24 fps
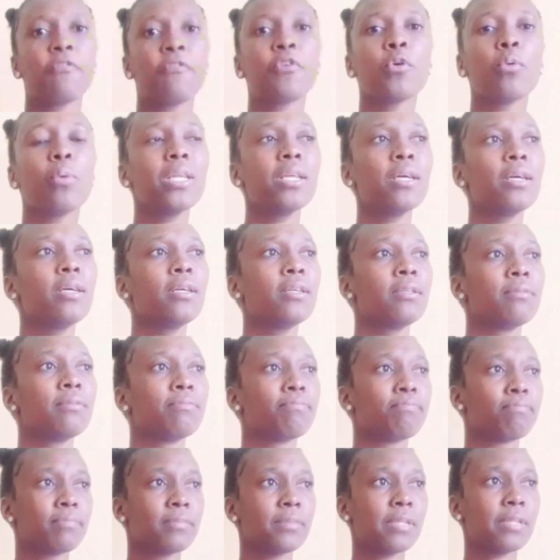you wanna
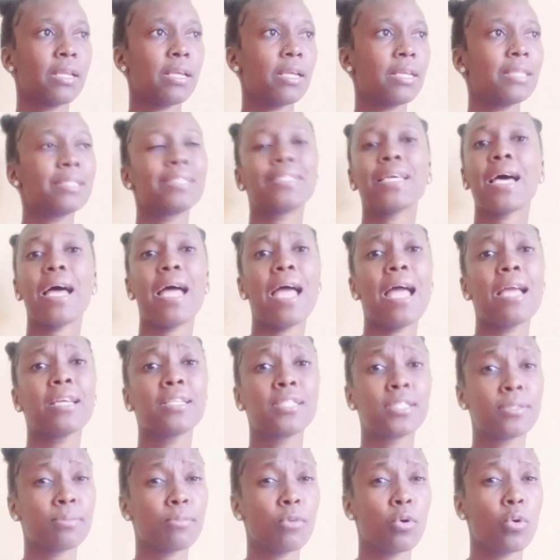
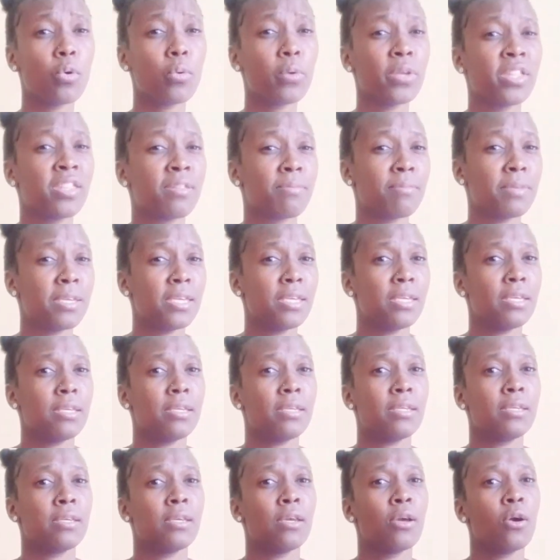interact more with me
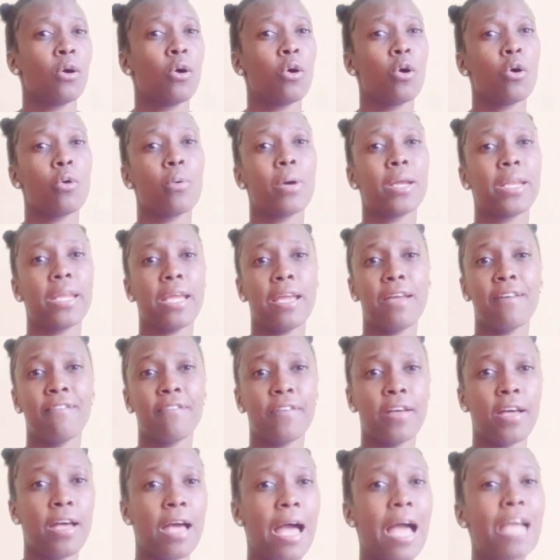or
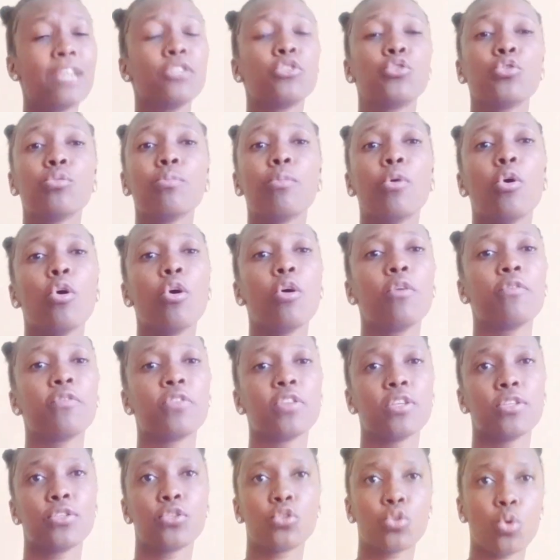whatever, I do more of
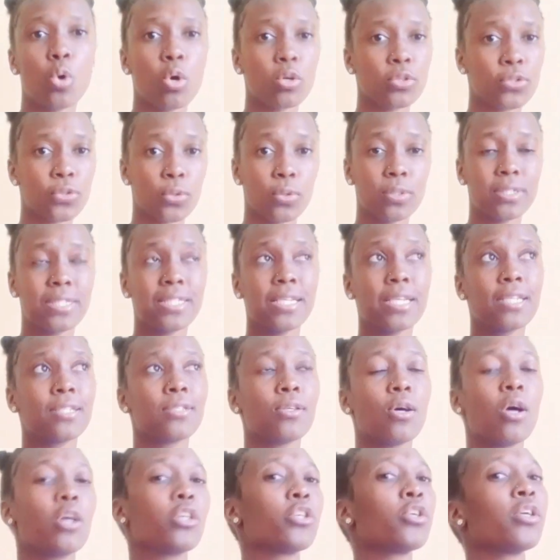these talks on
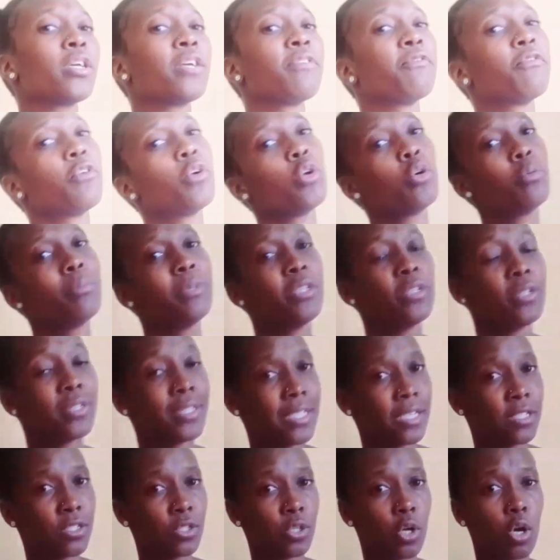TikTok. You can follow me on
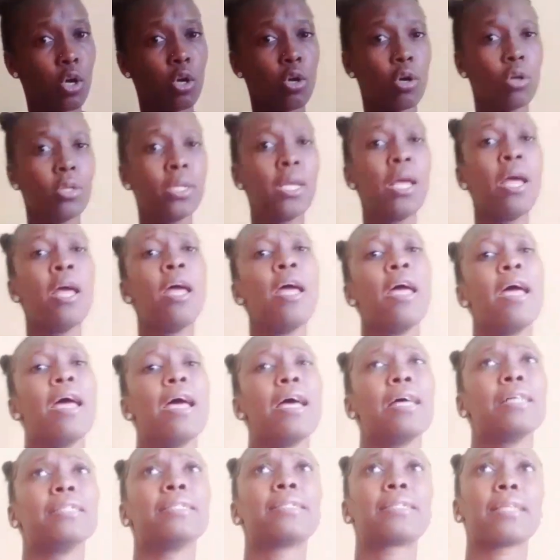TikTok
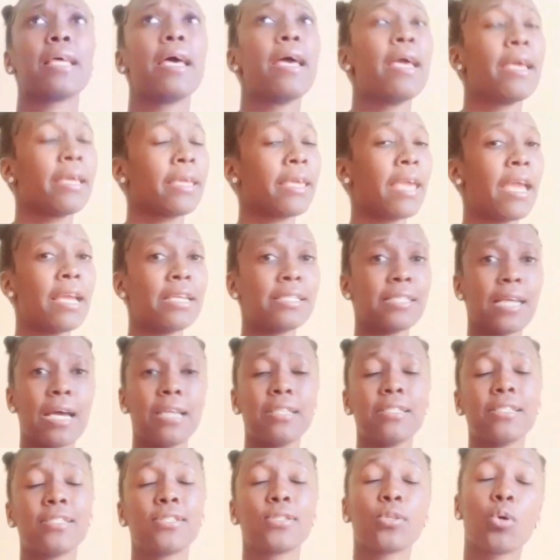at
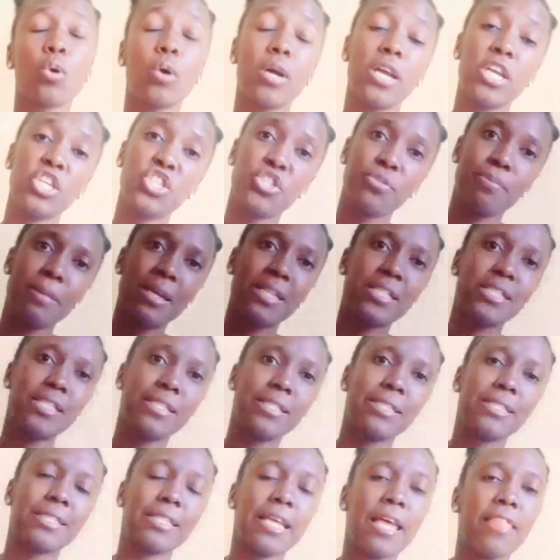Kate_H
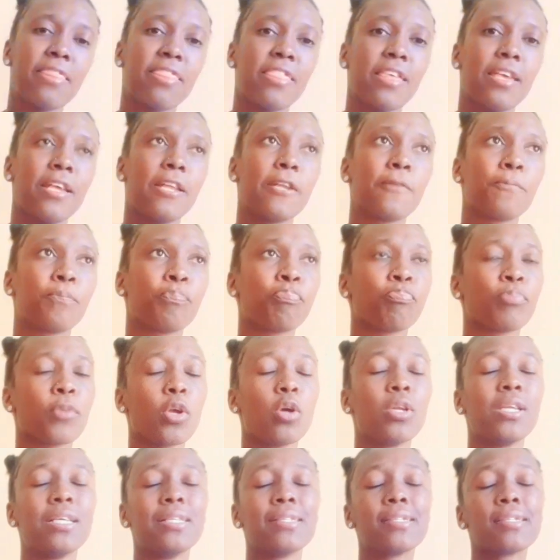Martins, and then
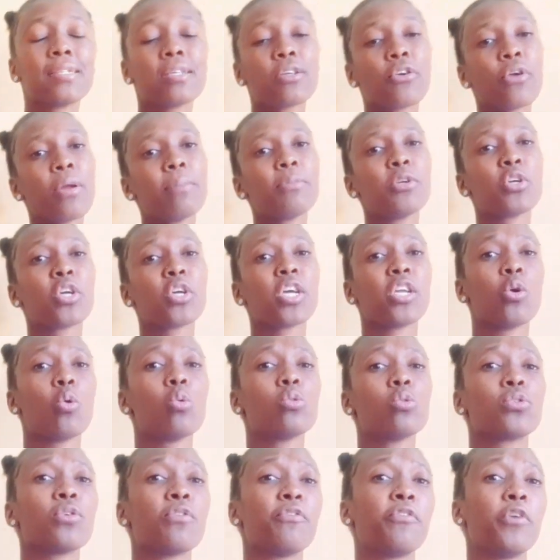on Instagram you can
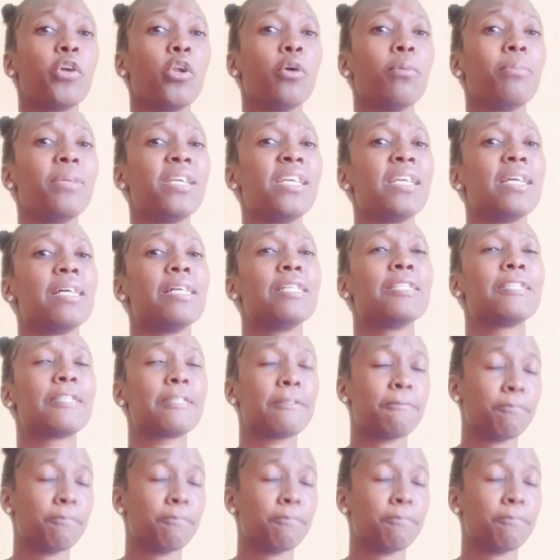also follow me at